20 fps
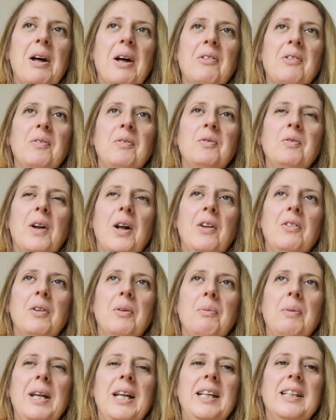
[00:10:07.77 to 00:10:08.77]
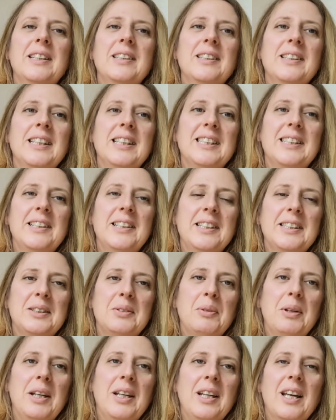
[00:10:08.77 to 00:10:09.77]
but I'll repeat
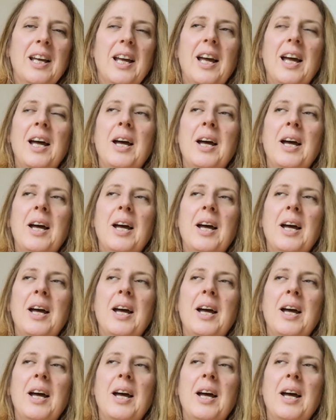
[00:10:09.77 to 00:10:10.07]
this week.